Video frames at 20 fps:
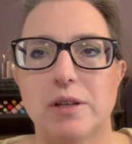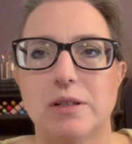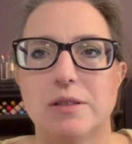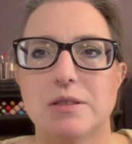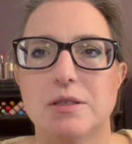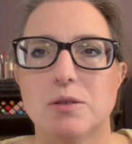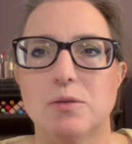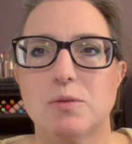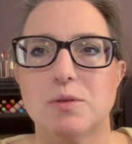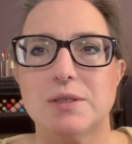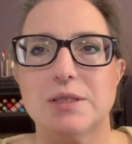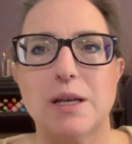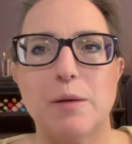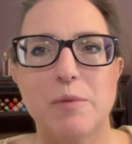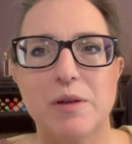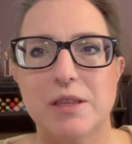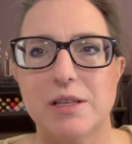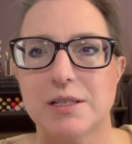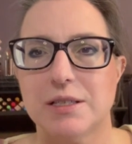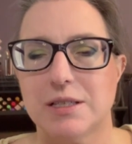And so some
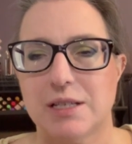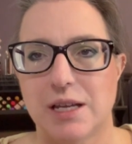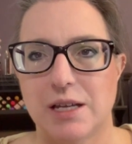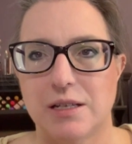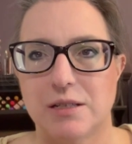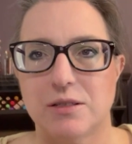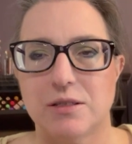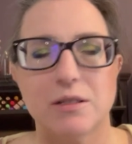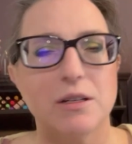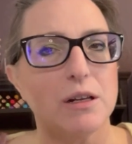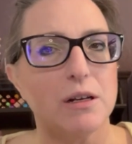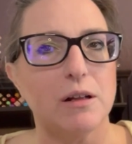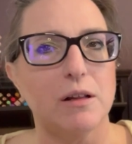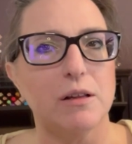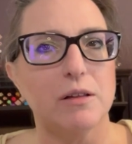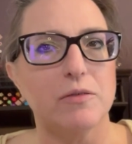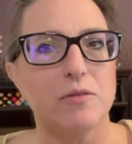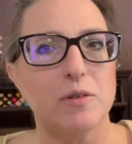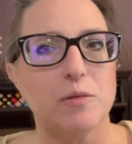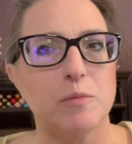of the stains, not all
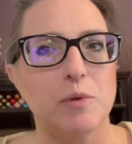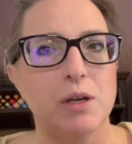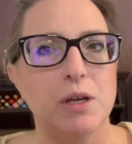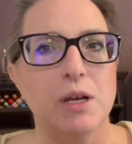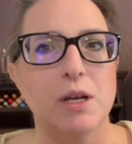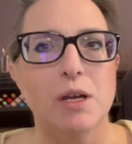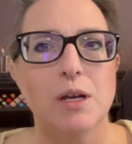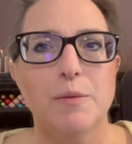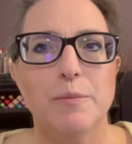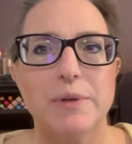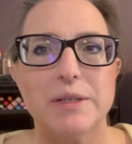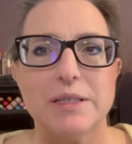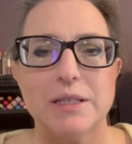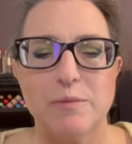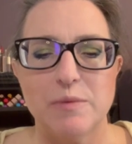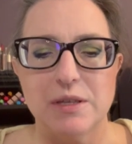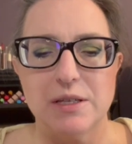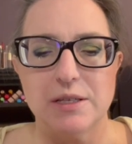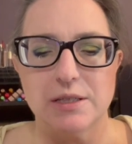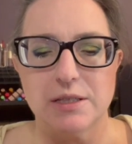of them, but some
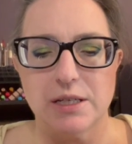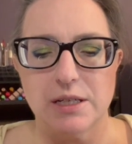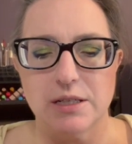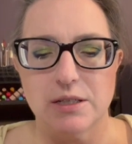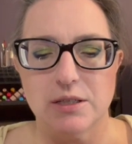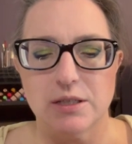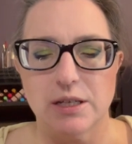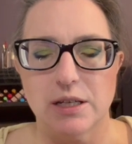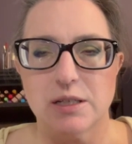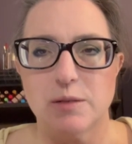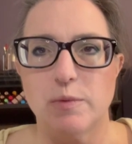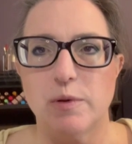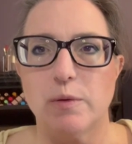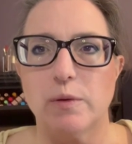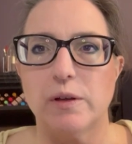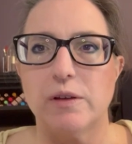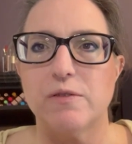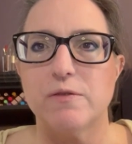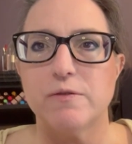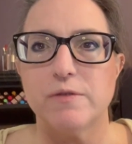of the stains get to be
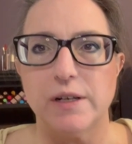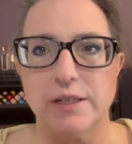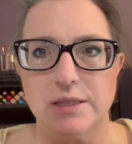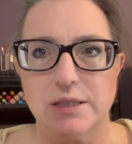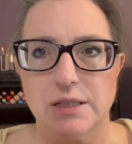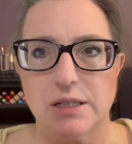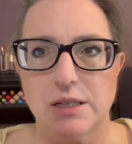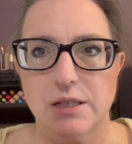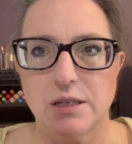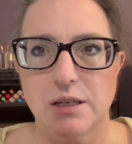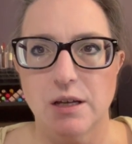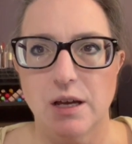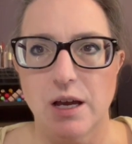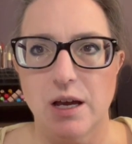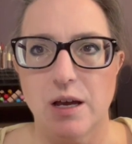really fussy,